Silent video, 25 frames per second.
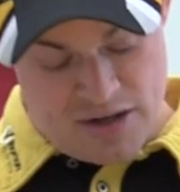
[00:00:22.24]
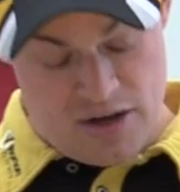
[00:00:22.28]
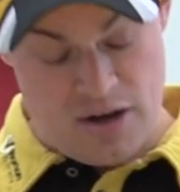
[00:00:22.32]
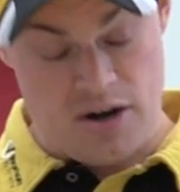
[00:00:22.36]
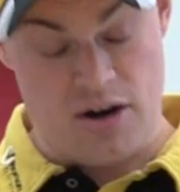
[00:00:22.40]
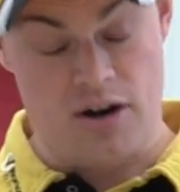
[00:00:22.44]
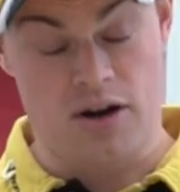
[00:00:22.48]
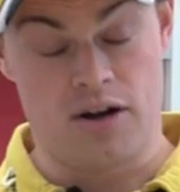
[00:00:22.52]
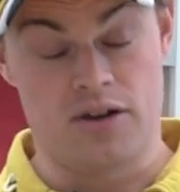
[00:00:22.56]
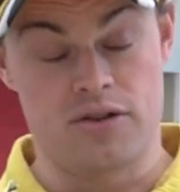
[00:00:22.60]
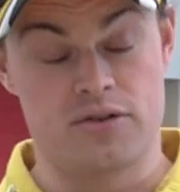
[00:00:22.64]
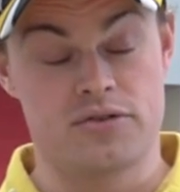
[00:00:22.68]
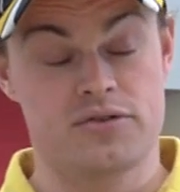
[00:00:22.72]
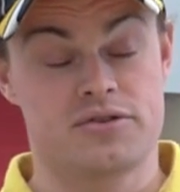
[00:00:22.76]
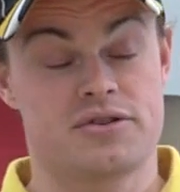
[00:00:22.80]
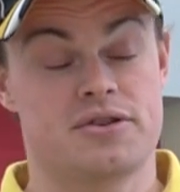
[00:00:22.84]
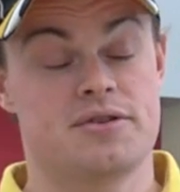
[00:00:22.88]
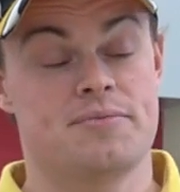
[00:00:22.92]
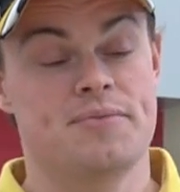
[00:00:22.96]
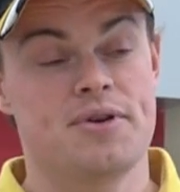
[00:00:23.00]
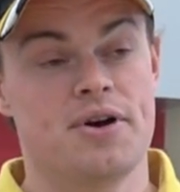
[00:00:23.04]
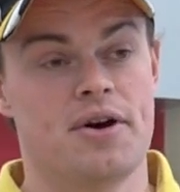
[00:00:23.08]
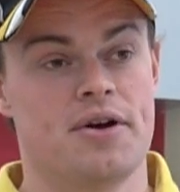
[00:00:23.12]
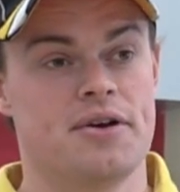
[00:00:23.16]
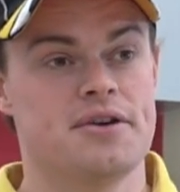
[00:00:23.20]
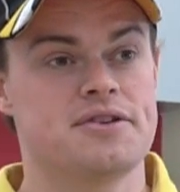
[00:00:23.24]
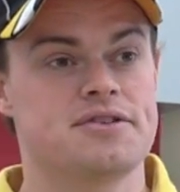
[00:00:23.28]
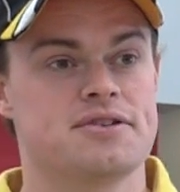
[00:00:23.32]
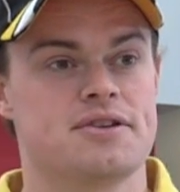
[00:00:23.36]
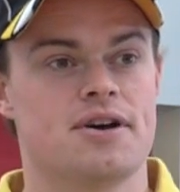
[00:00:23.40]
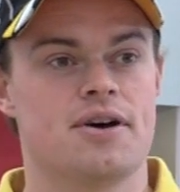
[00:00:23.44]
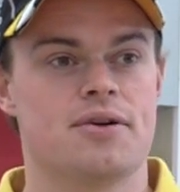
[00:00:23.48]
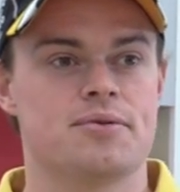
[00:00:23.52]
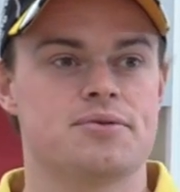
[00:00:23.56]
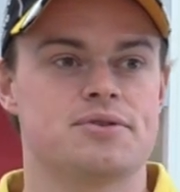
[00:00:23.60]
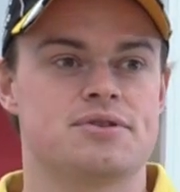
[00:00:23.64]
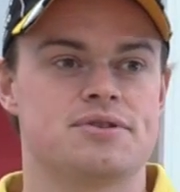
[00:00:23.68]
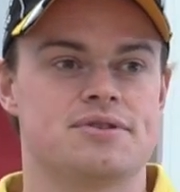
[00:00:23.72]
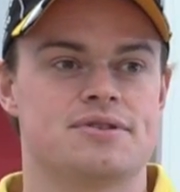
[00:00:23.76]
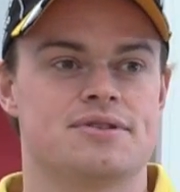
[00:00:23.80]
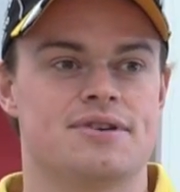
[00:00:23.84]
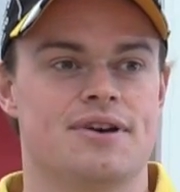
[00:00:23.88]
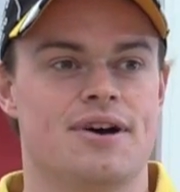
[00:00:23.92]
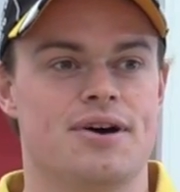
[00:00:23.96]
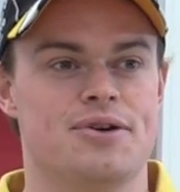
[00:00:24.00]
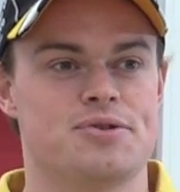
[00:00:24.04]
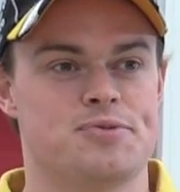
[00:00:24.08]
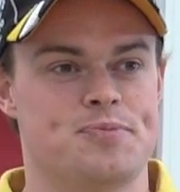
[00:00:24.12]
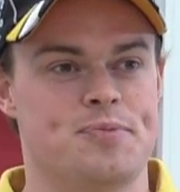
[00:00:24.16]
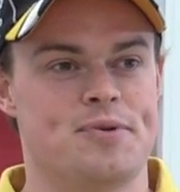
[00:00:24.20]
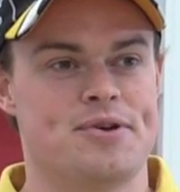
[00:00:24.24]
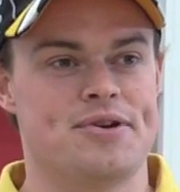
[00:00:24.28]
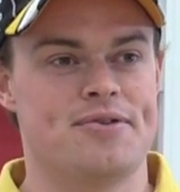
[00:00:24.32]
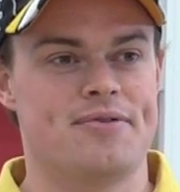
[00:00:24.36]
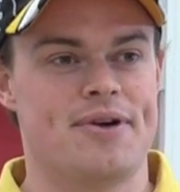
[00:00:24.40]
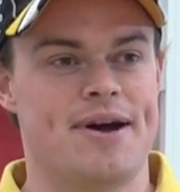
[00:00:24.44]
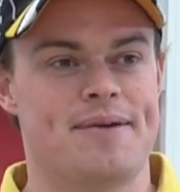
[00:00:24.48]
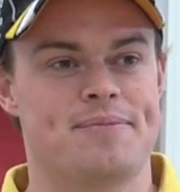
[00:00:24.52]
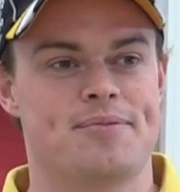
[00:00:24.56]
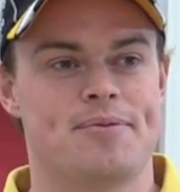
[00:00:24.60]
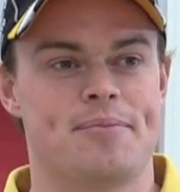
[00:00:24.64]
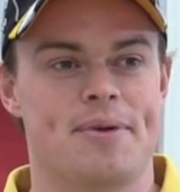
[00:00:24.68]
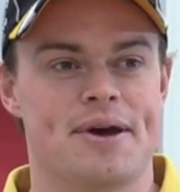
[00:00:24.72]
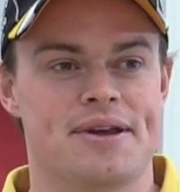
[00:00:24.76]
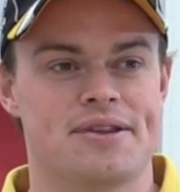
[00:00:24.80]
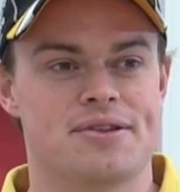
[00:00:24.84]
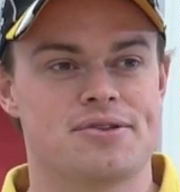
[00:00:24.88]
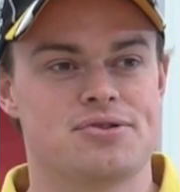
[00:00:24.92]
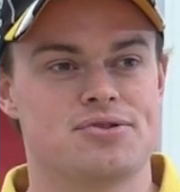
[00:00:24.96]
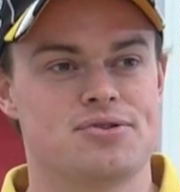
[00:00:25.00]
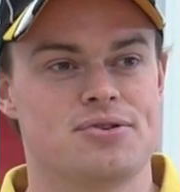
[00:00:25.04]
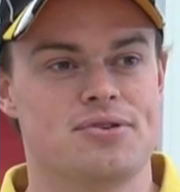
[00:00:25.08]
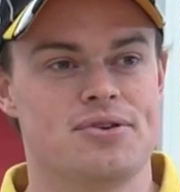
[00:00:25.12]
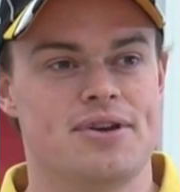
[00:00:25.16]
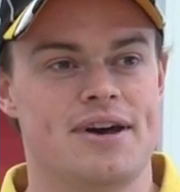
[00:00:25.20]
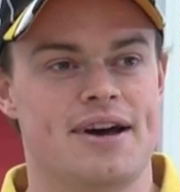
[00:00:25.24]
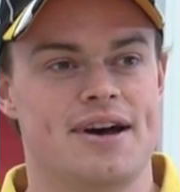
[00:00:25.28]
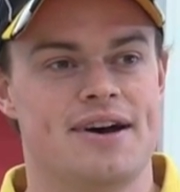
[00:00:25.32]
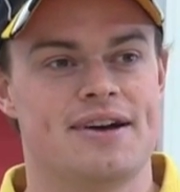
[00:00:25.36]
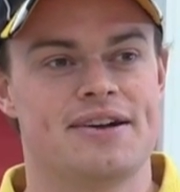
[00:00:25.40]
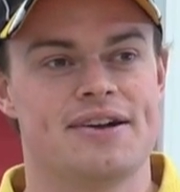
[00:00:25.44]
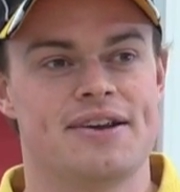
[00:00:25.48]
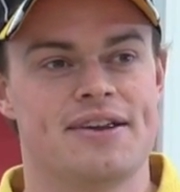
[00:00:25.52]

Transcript: Oh, look, to be honest, I was pretty rapt to make the shootout.